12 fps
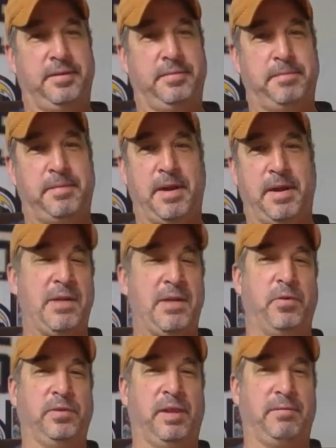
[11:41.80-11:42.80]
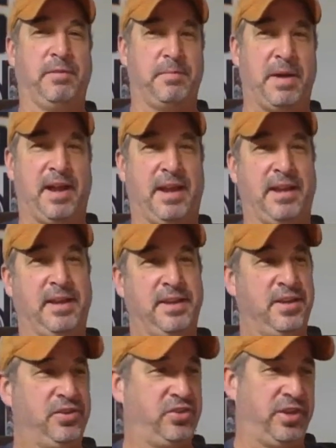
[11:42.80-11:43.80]
my wife won't let me buy
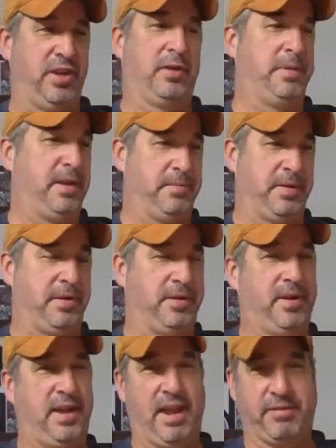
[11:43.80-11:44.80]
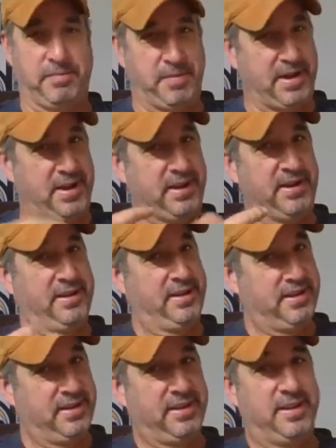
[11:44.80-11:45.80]
generic peanut butter. I have to buy
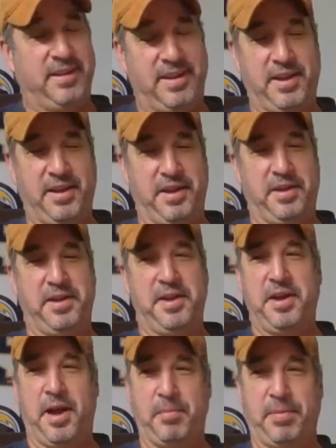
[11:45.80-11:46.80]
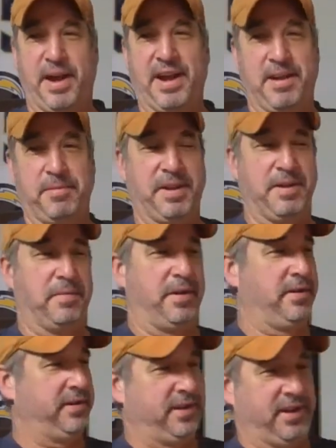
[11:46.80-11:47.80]
a brand name peanut
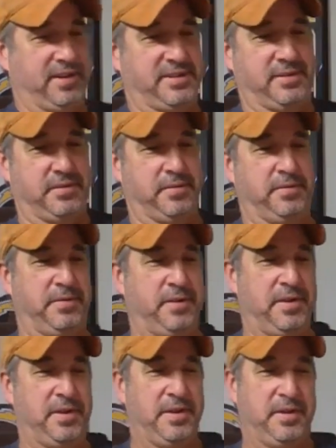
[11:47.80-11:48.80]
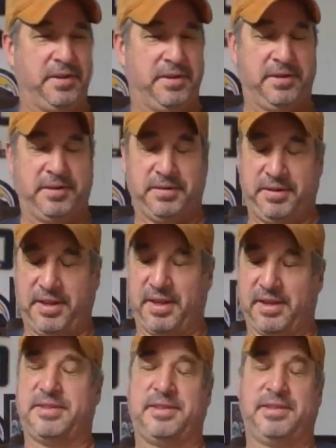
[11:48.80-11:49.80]
butter, and so
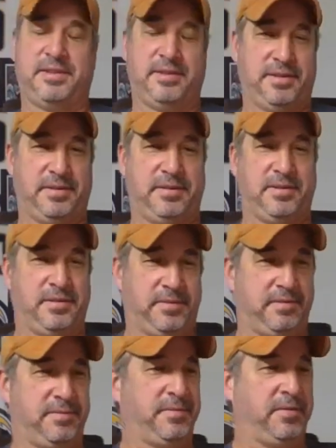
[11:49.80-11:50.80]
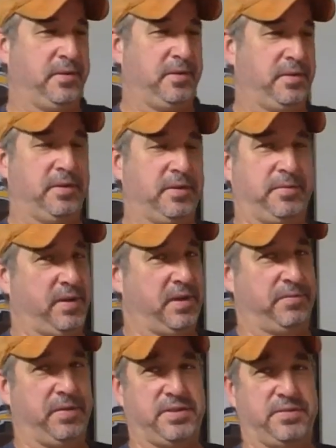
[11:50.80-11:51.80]
yes, food, and
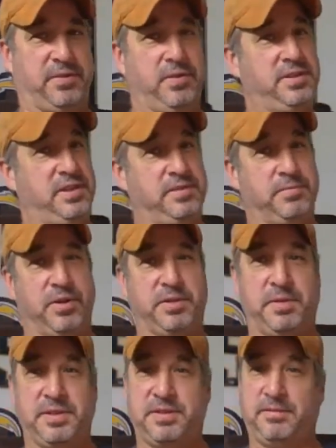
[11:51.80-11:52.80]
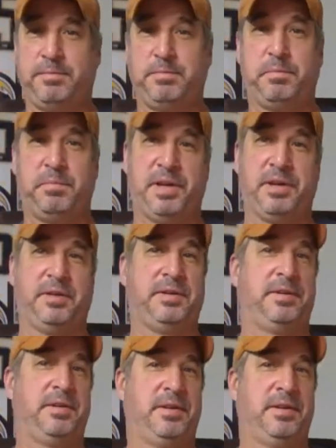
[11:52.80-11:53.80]
fresh foods is more expensive, but
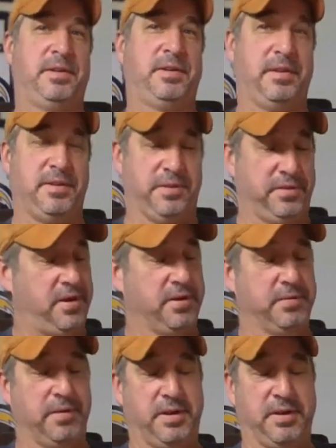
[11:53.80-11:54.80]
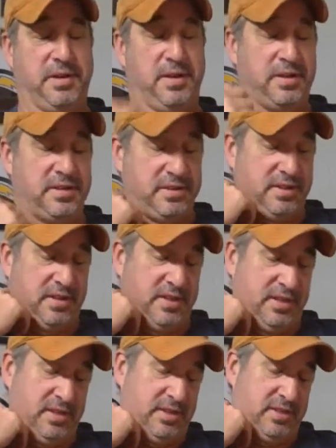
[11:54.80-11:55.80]
in the long run,
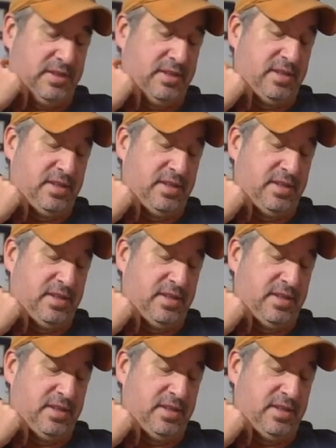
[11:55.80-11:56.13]
it is